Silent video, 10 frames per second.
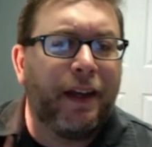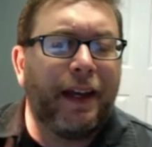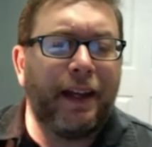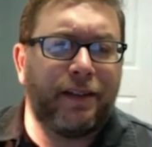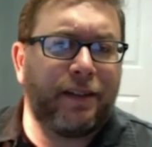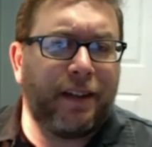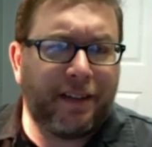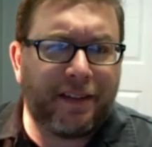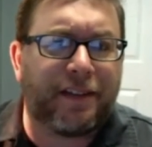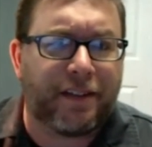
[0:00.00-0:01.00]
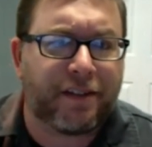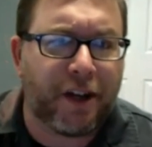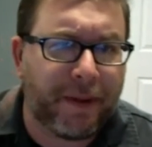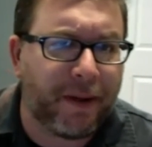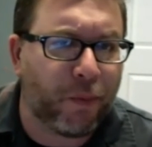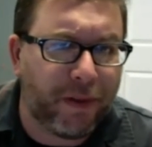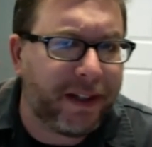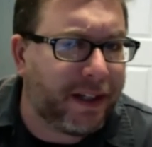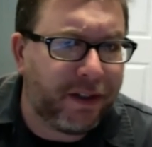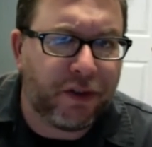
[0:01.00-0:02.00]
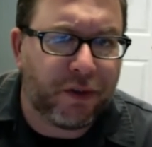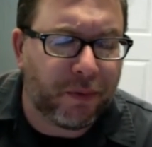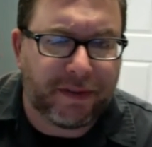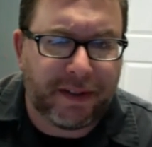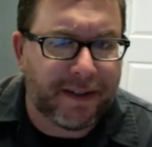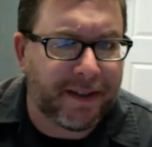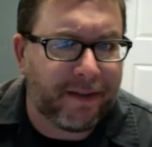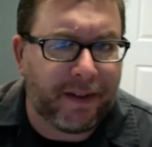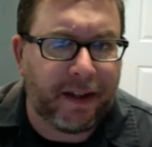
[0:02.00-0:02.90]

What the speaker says: this is just going to be a really unusual season,